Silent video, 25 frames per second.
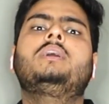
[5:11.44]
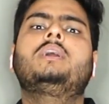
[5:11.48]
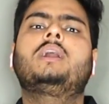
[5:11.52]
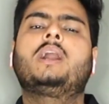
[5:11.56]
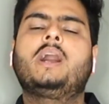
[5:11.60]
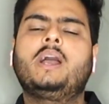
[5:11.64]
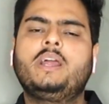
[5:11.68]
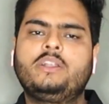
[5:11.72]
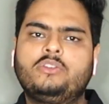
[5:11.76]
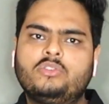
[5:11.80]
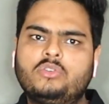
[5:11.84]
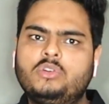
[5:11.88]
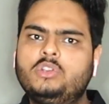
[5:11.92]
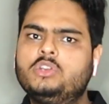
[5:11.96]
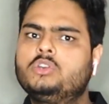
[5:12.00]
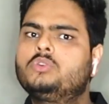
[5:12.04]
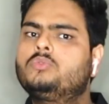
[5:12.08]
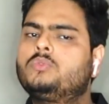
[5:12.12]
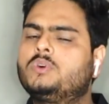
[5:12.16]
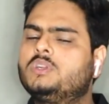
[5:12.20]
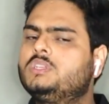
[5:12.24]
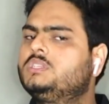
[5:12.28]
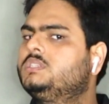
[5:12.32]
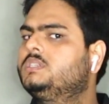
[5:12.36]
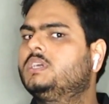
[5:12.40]
I told you
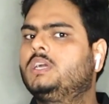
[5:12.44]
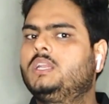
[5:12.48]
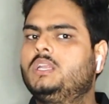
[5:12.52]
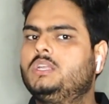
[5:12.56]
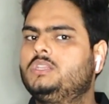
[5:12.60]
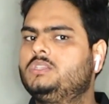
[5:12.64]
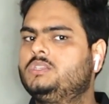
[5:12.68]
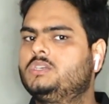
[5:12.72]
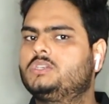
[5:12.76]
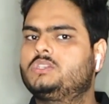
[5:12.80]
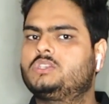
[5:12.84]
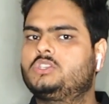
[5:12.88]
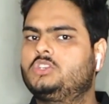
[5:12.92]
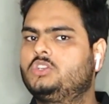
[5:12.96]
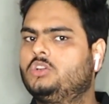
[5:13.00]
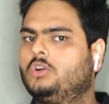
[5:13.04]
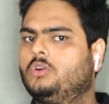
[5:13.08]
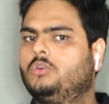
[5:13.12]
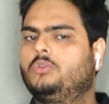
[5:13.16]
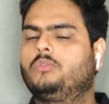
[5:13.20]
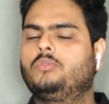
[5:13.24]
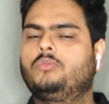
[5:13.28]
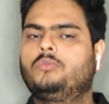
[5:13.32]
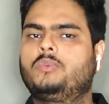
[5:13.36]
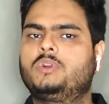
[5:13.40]
one challenge just
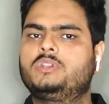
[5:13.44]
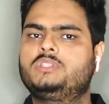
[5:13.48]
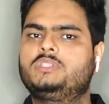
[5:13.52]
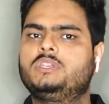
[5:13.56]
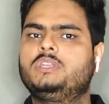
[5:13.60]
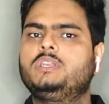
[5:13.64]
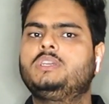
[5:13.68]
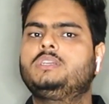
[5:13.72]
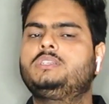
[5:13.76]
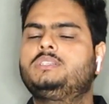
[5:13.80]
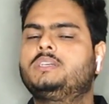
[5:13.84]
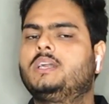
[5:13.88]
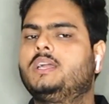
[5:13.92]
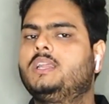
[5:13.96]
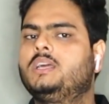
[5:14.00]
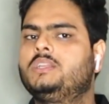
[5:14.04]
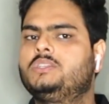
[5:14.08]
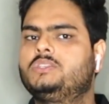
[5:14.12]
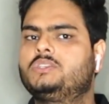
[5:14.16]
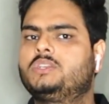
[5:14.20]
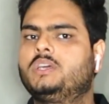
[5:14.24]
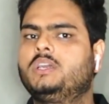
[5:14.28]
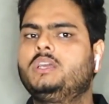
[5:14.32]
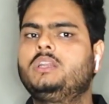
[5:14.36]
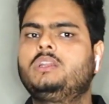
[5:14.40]
now, versioning
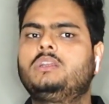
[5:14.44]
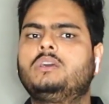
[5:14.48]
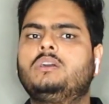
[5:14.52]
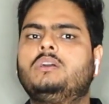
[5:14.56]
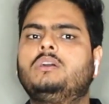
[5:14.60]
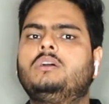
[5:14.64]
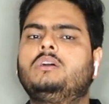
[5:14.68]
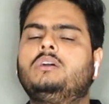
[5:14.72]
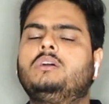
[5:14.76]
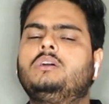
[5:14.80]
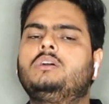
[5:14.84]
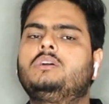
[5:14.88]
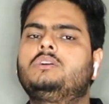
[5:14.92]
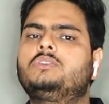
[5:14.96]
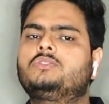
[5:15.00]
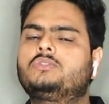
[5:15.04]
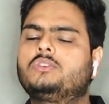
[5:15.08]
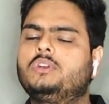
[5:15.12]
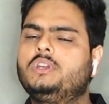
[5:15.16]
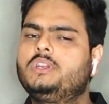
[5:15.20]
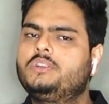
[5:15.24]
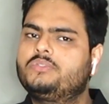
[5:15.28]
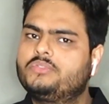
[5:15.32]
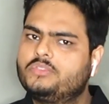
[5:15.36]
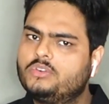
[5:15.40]
challenge, right? So
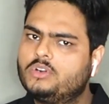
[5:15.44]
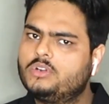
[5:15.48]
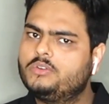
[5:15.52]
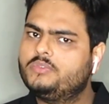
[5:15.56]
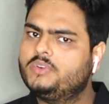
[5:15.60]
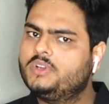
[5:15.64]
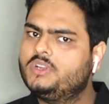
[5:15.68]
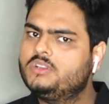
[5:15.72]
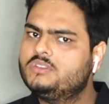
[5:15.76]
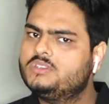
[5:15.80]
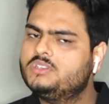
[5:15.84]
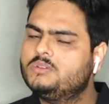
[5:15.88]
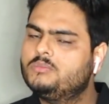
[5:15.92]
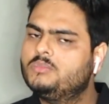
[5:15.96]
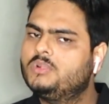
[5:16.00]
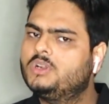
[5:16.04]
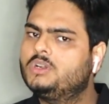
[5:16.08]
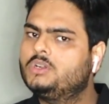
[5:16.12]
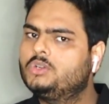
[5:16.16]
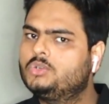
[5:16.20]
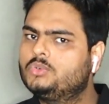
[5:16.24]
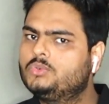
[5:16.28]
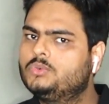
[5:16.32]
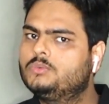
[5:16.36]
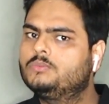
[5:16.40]
it's not very
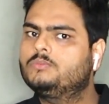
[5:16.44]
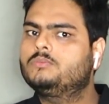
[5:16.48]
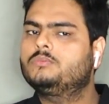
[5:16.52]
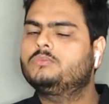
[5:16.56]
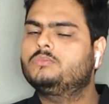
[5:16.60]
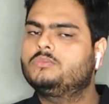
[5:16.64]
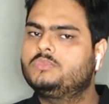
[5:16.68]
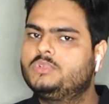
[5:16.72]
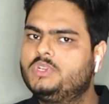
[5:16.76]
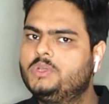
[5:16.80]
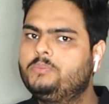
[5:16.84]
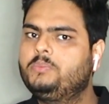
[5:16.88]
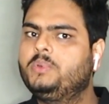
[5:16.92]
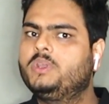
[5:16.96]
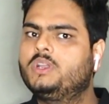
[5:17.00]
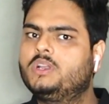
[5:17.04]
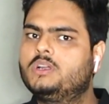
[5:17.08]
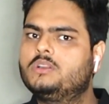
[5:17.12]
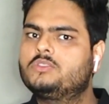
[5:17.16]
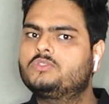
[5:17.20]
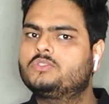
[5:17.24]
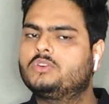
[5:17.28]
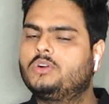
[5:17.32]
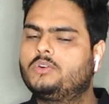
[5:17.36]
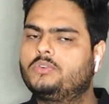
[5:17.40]
similar to typical
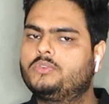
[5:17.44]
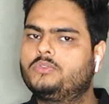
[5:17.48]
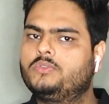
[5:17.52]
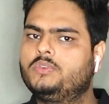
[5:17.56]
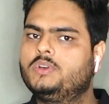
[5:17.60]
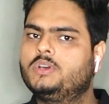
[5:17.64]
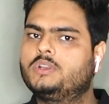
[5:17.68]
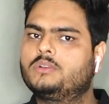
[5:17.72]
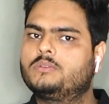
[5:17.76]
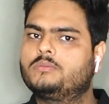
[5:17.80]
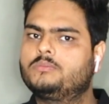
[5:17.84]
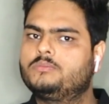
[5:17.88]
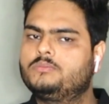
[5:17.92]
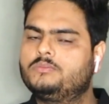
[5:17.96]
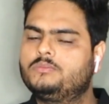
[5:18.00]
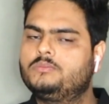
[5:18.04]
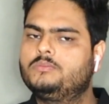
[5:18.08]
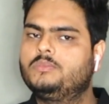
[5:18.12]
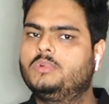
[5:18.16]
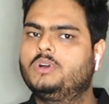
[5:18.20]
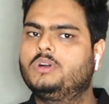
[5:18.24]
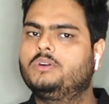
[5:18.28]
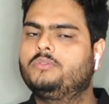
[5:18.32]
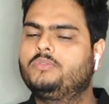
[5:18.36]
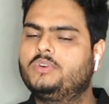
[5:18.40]
software
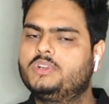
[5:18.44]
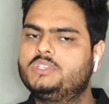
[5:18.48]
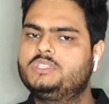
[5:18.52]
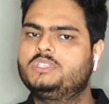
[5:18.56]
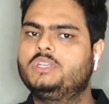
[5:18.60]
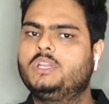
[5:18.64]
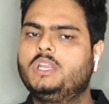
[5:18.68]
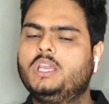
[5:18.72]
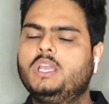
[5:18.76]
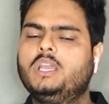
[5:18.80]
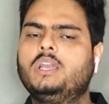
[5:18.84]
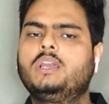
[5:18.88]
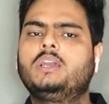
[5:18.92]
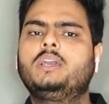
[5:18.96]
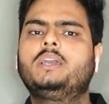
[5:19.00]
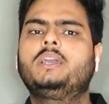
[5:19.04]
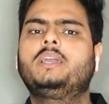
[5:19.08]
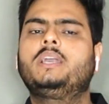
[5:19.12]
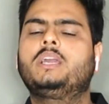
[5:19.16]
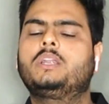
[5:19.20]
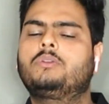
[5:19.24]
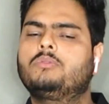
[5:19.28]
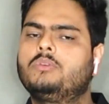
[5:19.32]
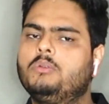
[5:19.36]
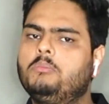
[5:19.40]
versioning.
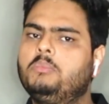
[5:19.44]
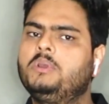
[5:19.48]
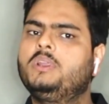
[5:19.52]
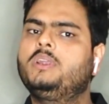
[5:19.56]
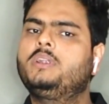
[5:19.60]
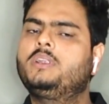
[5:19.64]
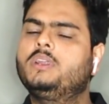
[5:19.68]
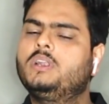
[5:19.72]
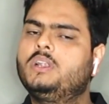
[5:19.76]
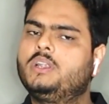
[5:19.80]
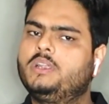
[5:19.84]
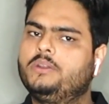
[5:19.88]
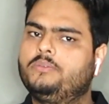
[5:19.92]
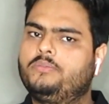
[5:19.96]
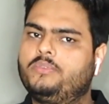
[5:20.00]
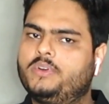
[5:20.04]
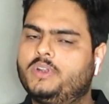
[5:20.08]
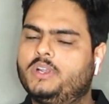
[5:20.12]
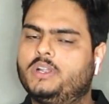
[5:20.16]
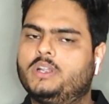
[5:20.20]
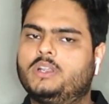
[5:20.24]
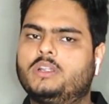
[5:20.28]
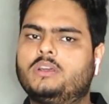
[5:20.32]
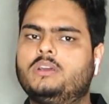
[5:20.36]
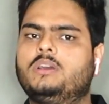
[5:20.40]
It will be a little
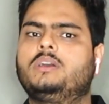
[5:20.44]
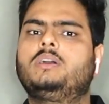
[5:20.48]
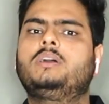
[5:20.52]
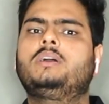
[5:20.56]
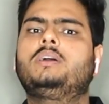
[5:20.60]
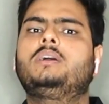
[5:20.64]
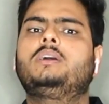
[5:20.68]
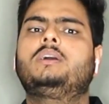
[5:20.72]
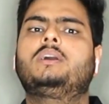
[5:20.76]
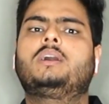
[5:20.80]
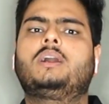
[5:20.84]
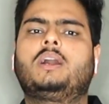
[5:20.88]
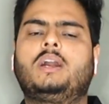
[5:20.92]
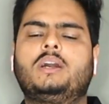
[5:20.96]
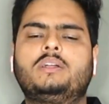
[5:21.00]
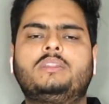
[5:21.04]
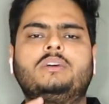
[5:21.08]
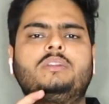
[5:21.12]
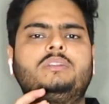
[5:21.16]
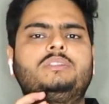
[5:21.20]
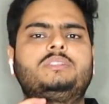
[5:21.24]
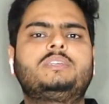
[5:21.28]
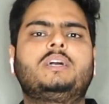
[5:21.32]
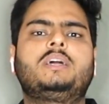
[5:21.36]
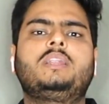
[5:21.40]
different.
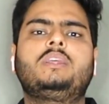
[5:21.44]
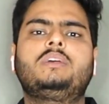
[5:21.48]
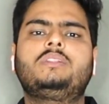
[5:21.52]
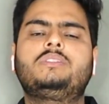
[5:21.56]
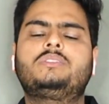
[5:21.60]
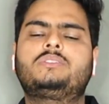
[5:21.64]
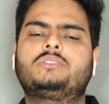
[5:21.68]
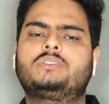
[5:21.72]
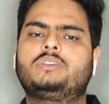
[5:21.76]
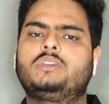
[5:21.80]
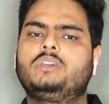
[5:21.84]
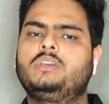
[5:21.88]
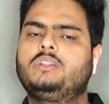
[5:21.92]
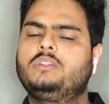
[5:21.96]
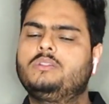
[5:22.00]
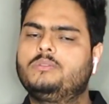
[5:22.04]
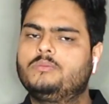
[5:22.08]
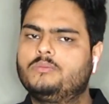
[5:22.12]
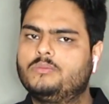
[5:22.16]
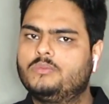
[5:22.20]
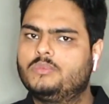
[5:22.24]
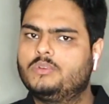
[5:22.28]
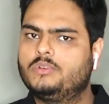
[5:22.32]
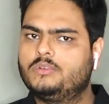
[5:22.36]
Other challenge in